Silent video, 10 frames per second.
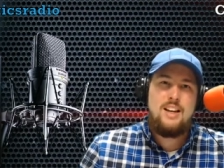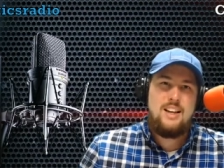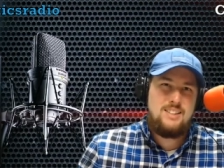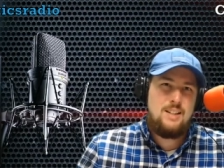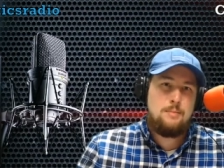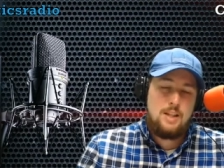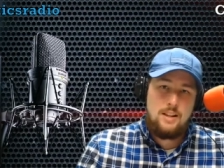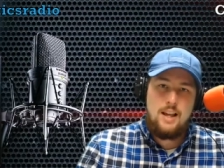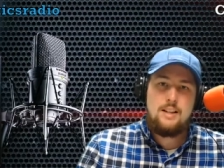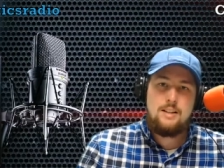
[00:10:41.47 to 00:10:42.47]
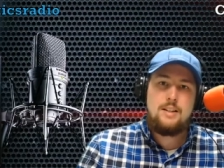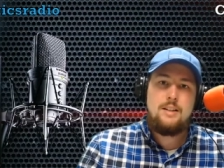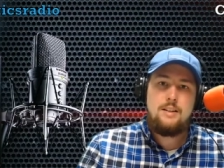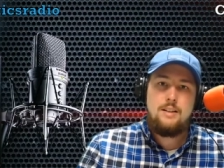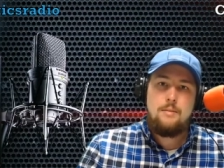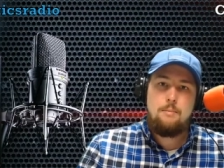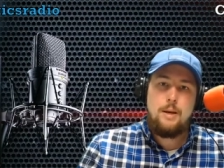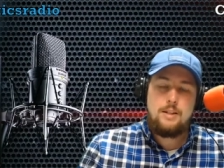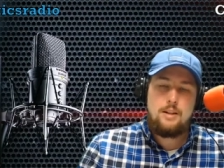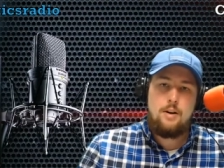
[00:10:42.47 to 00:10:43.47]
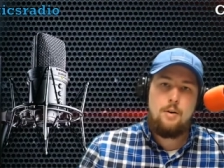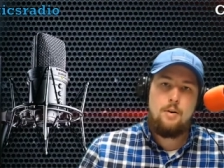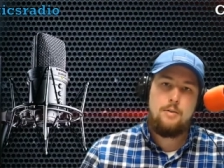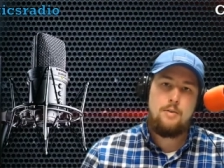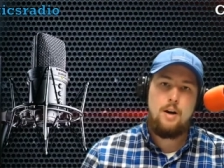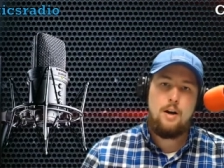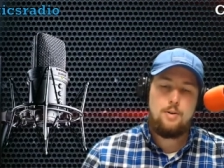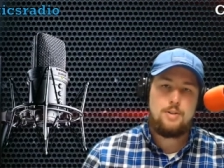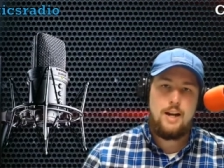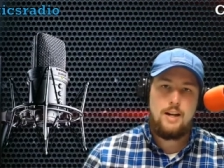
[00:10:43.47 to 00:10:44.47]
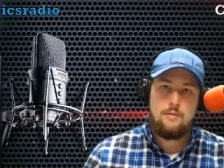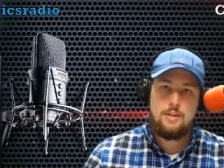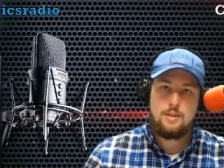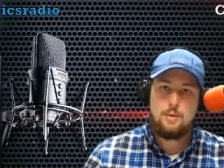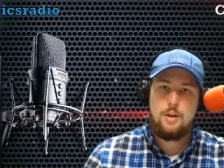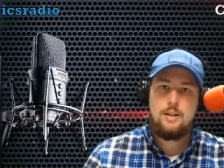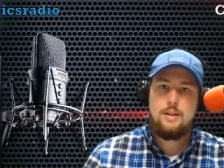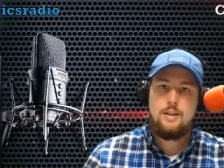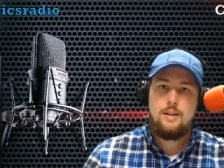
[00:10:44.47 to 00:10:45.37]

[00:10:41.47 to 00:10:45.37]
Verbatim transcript: It seems unlikely based on our under understanding of history.